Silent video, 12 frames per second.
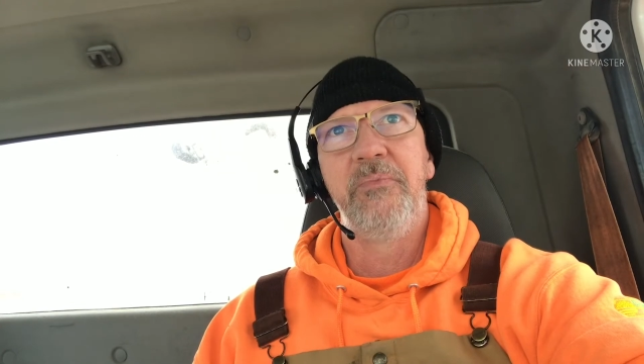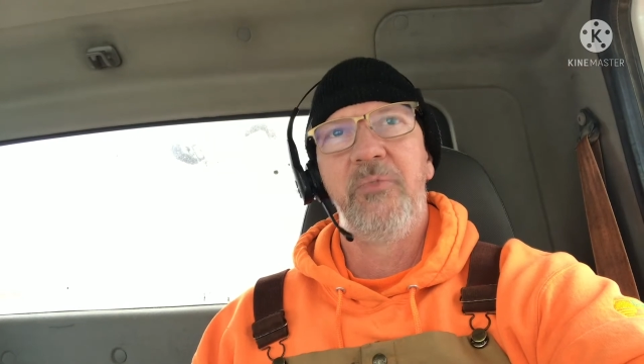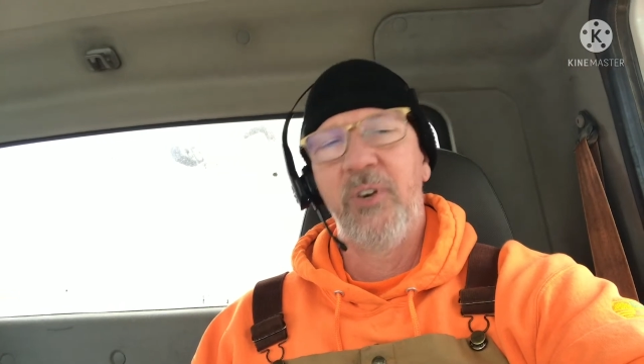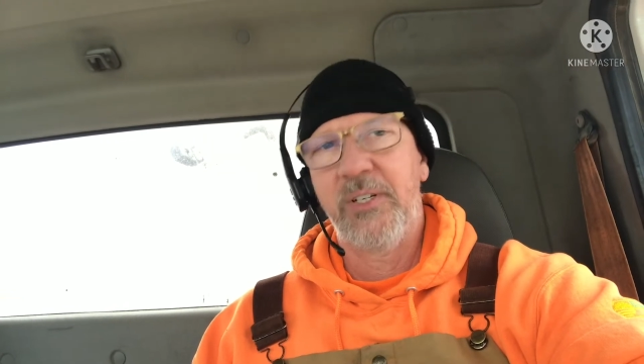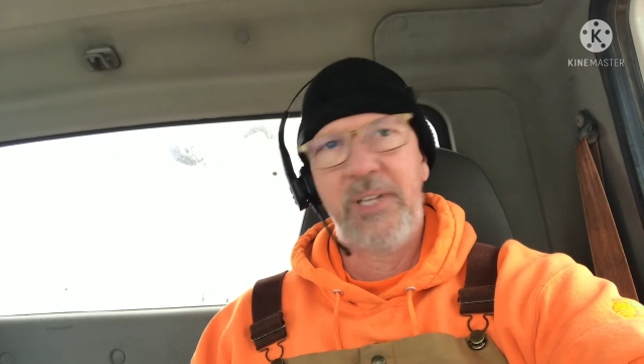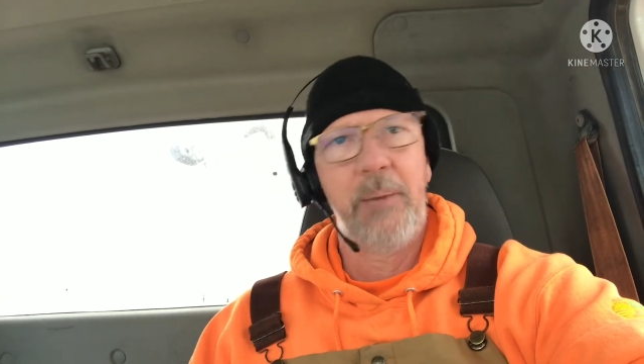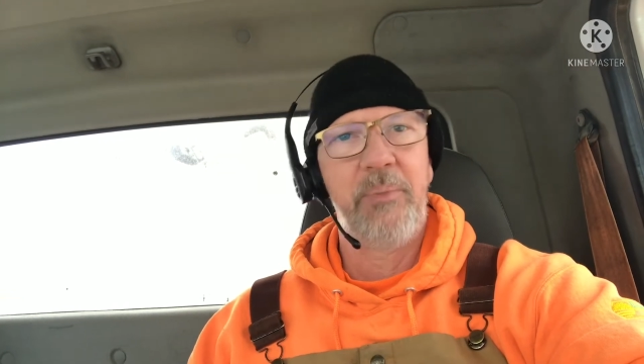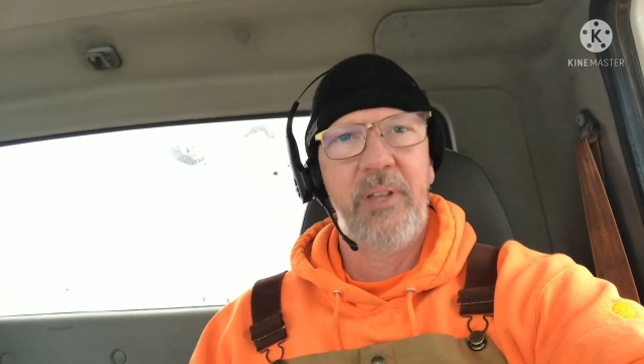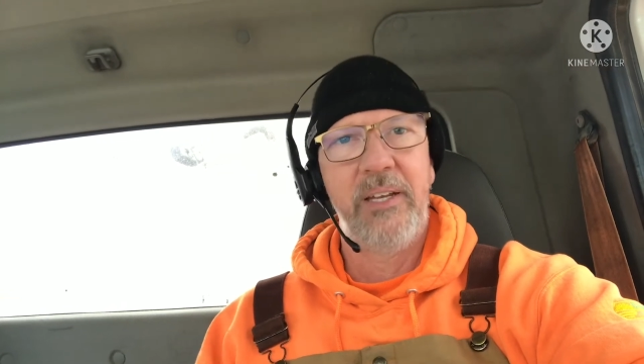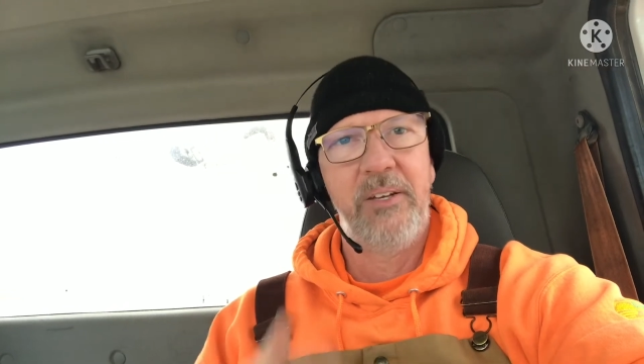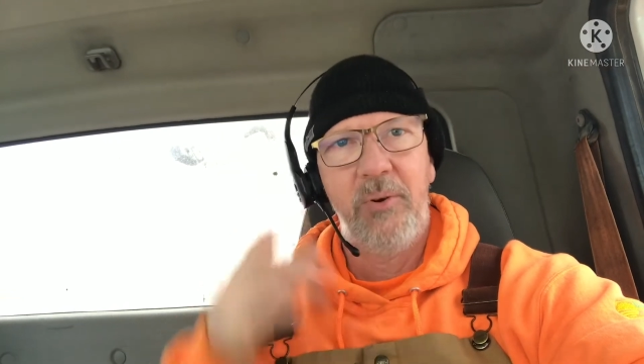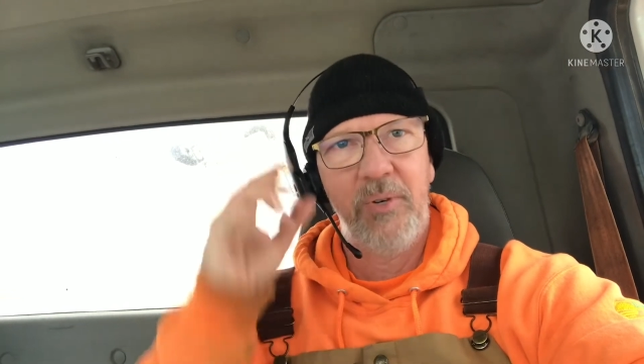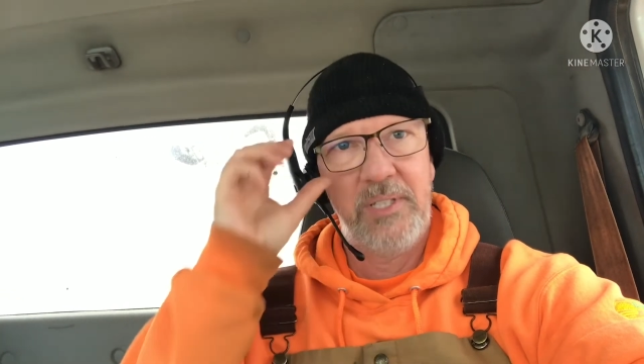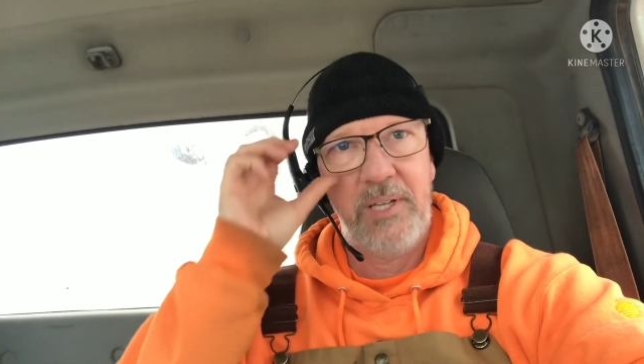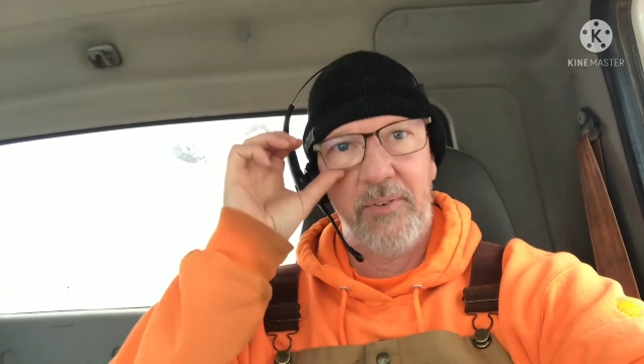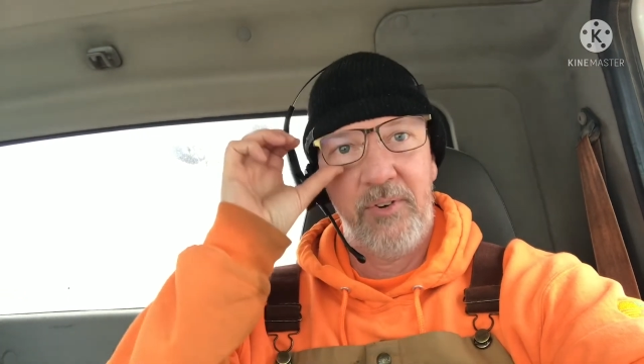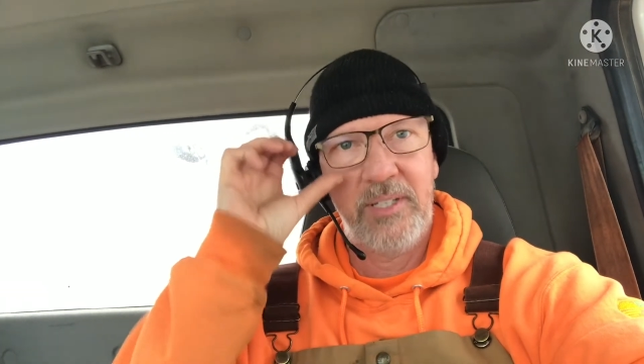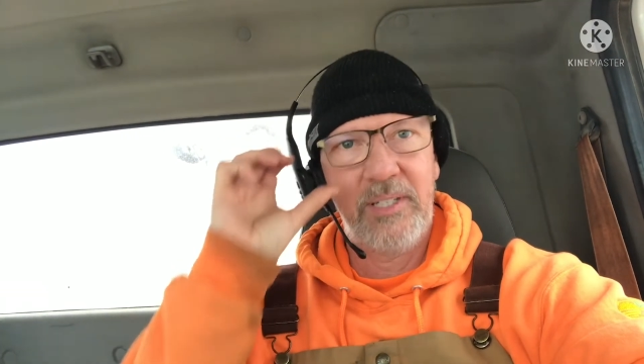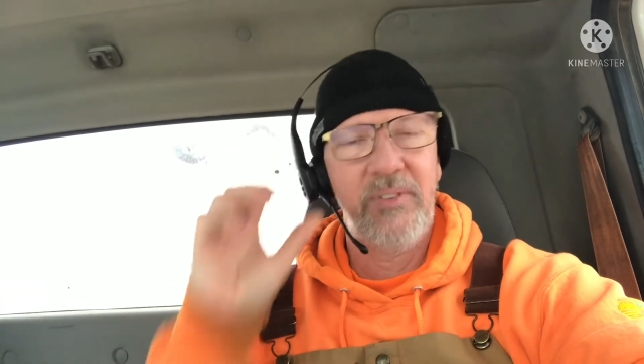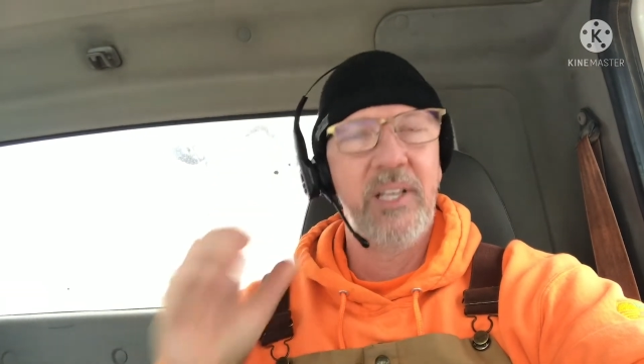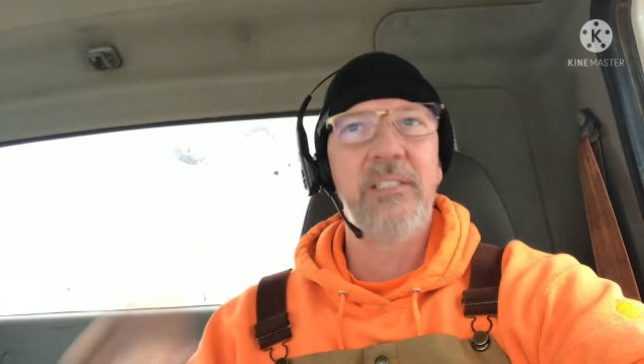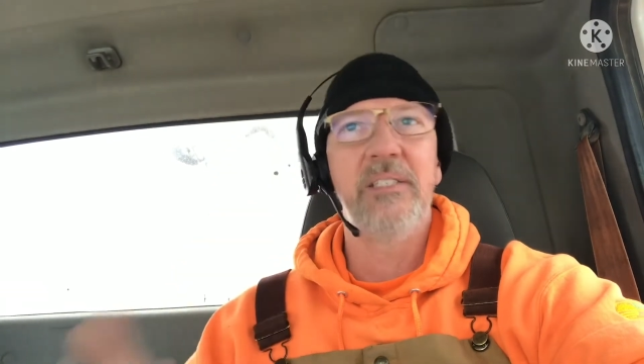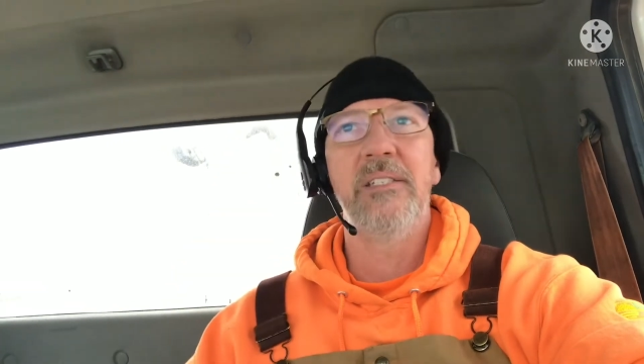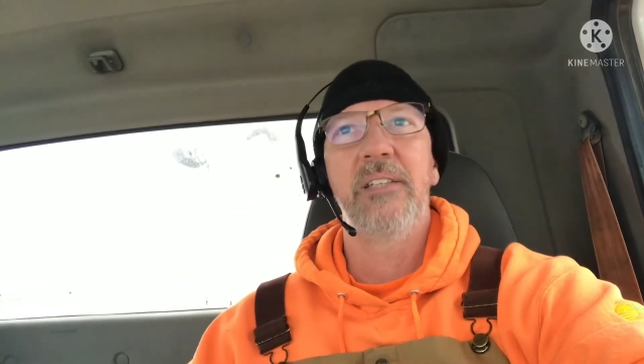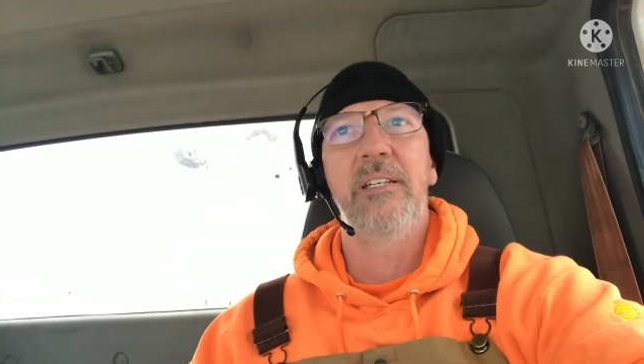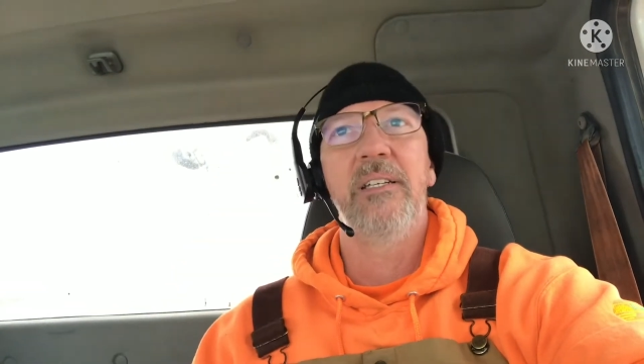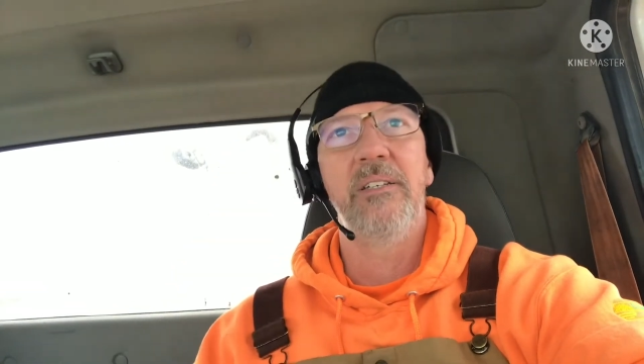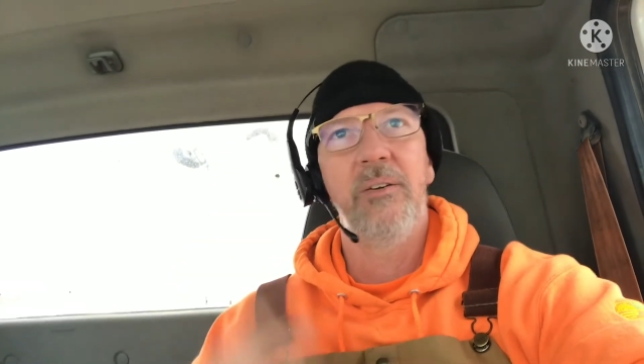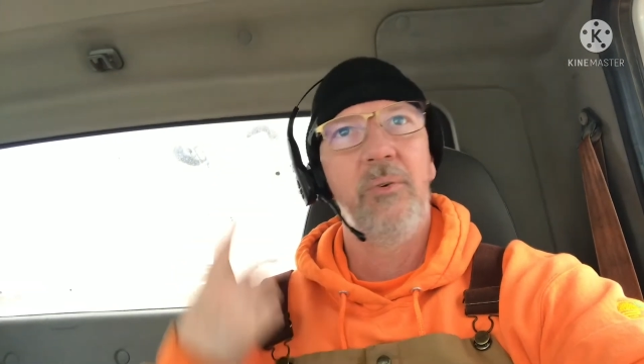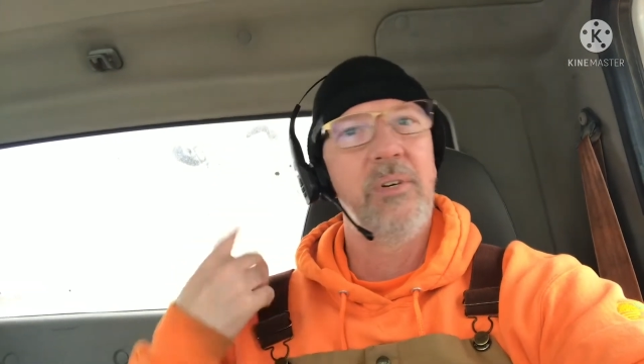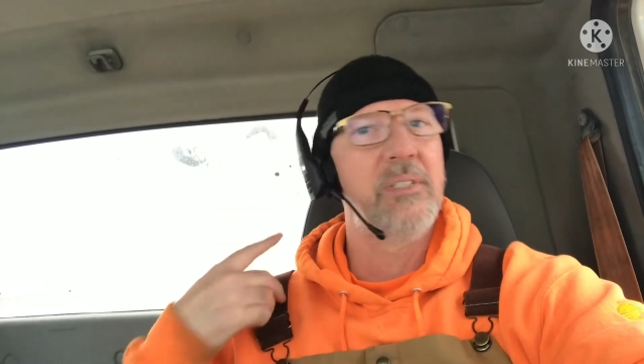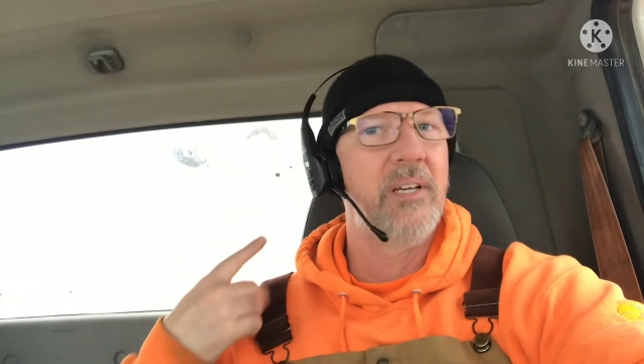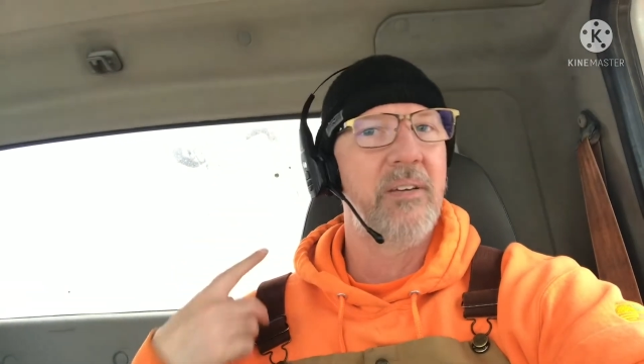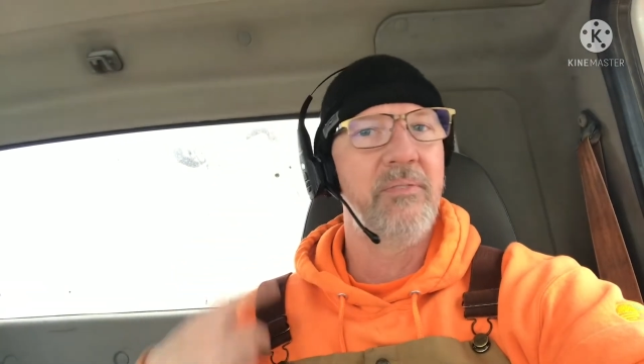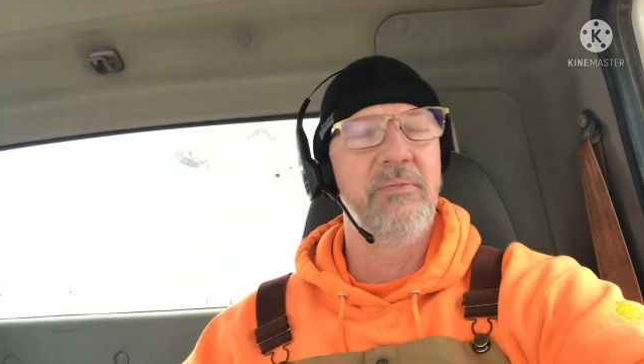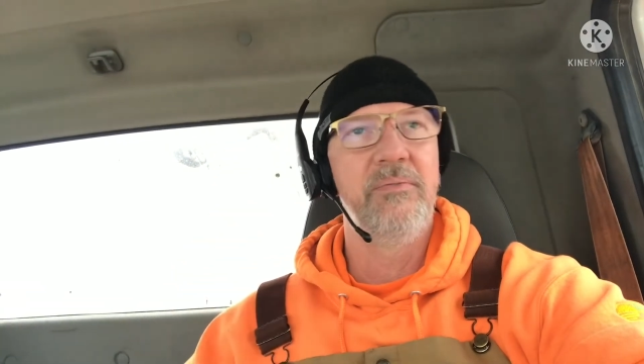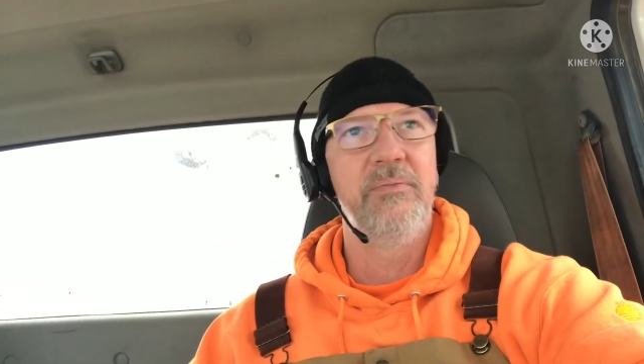For example, I didn't always have corrective lenses. I didn't always have